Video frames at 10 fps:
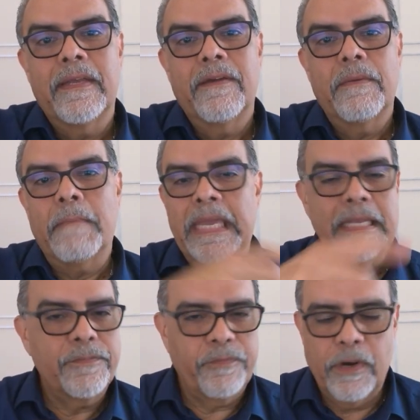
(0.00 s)

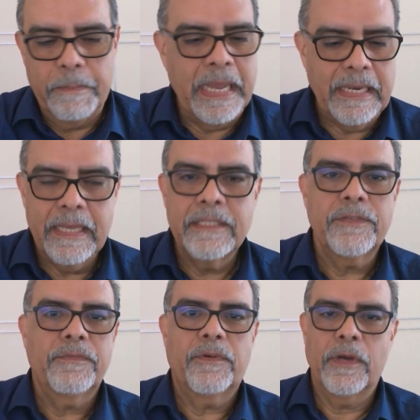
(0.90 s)
maintenance, for
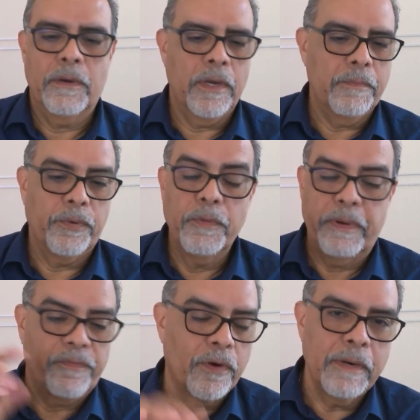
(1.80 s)
improved
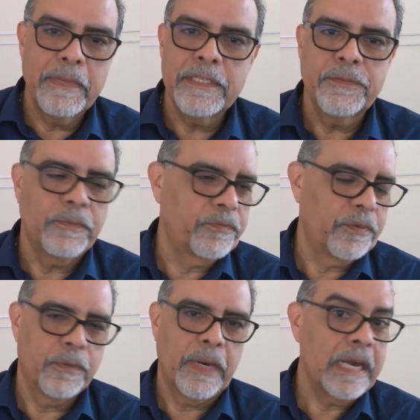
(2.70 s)
performance,
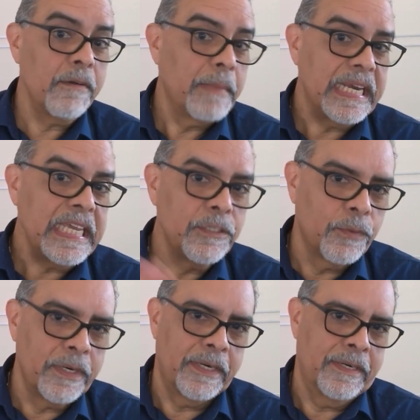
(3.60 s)
for whatever my needs
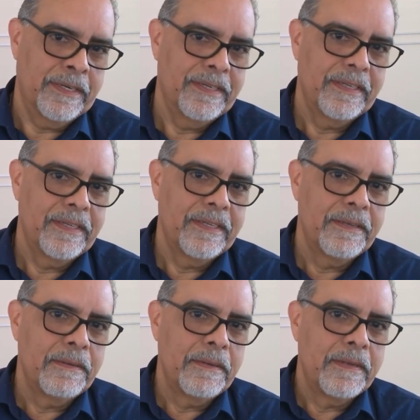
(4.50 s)
were.
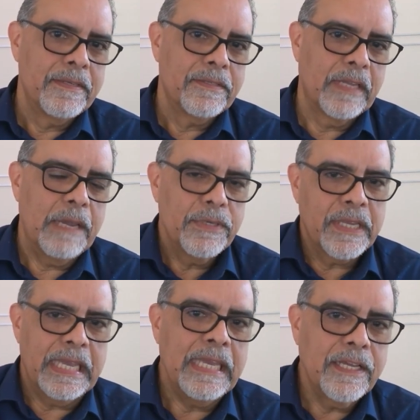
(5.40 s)
So it was
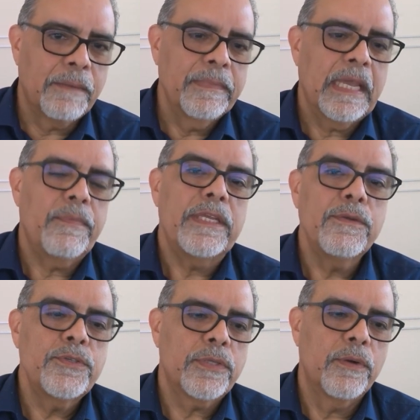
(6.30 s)
an income that we
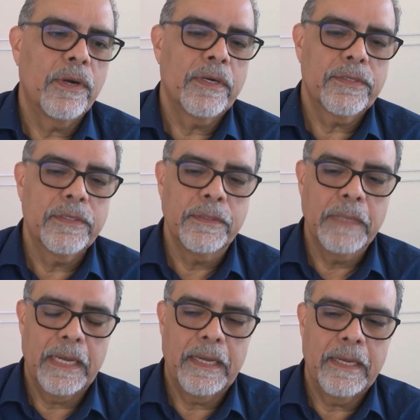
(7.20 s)
used in order
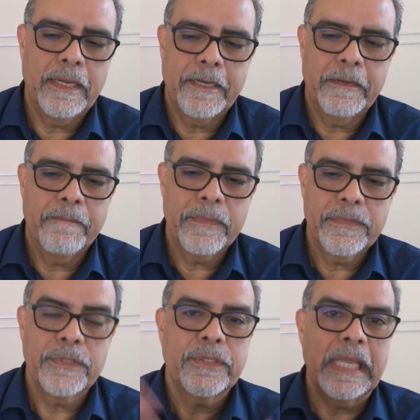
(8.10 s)
to
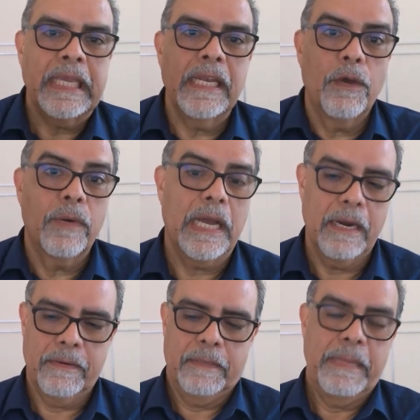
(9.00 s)
stay and lower
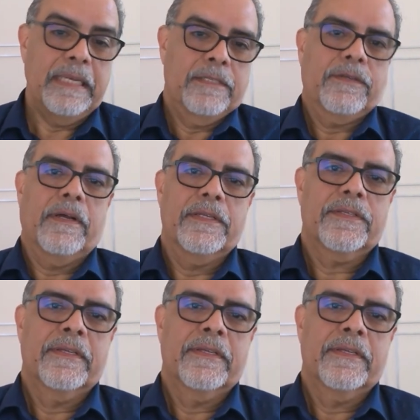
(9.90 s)
our maintenance costs.